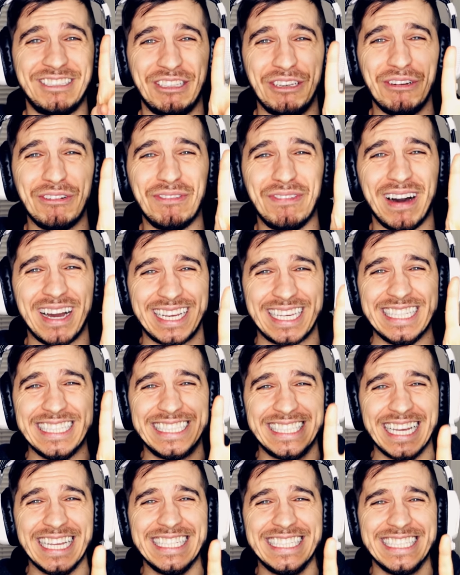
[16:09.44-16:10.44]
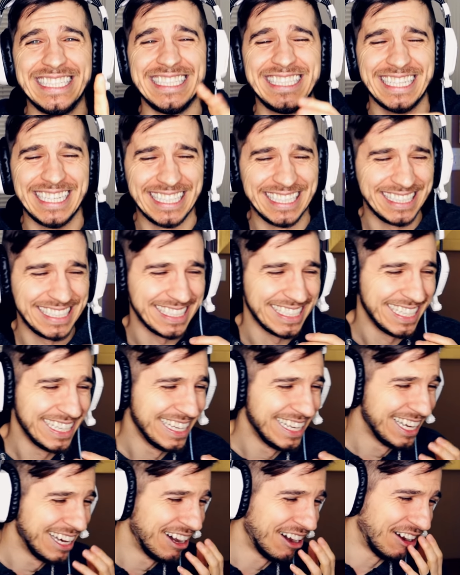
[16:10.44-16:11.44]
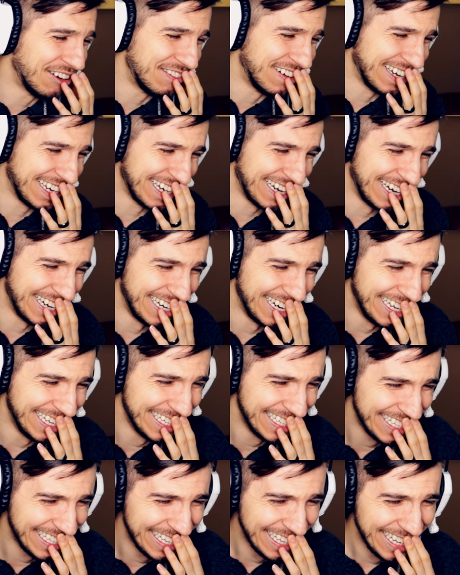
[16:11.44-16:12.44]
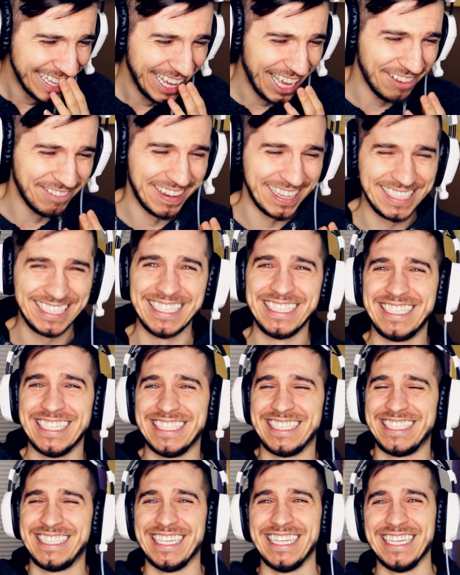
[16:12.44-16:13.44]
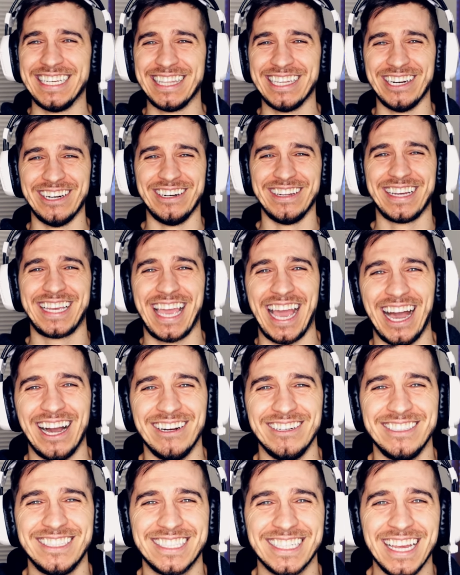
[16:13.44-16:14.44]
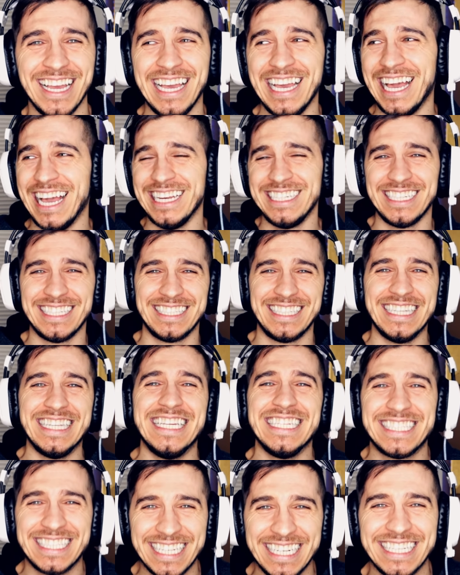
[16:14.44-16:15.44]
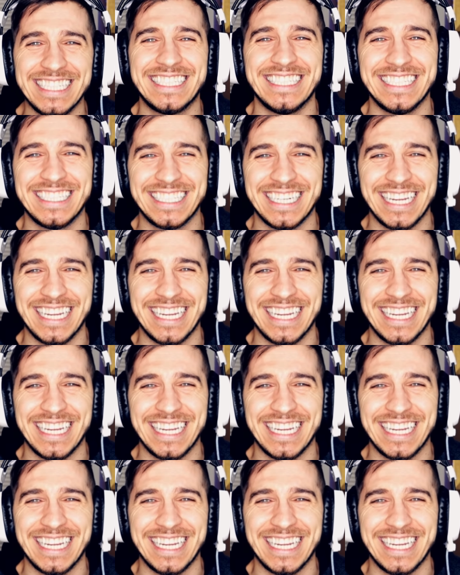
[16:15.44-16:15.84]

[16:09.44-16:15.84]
two fucking sentences? Oh my god. Imagine just sitting there on a couch and just listening to